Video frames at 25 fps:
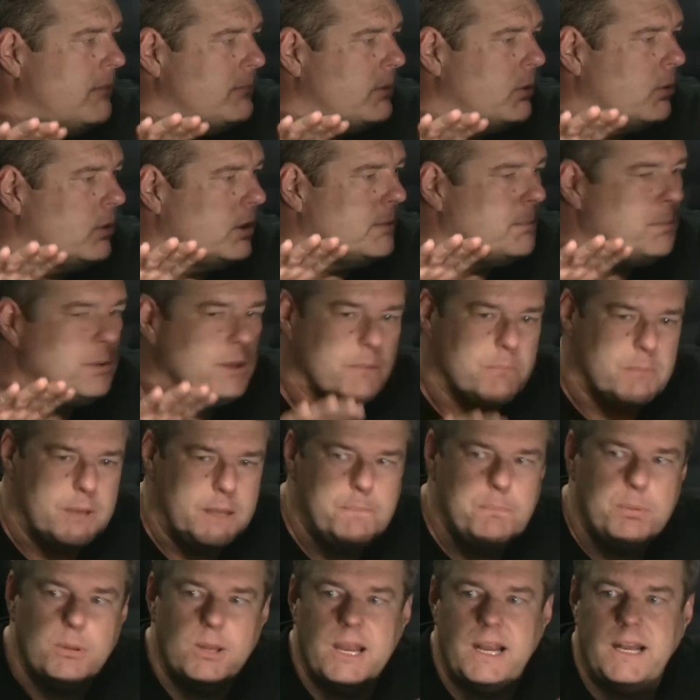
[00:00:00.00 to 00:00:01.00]
we're going to put the
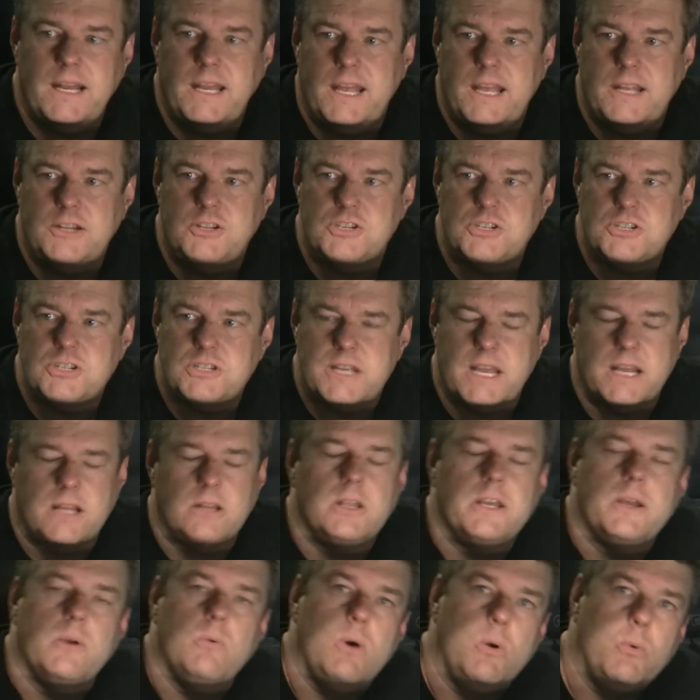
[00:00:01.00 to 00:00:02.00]
mid plate in just to take
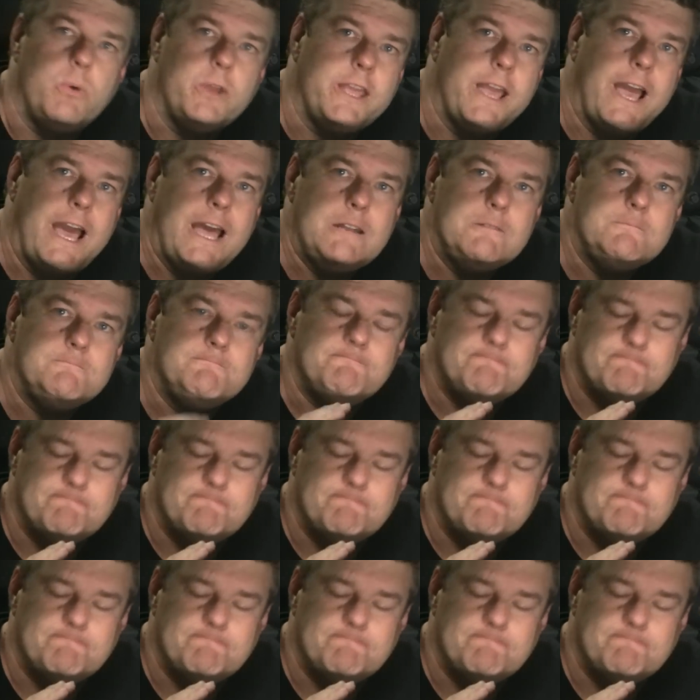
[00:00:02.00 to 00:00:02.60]
a look at what we got.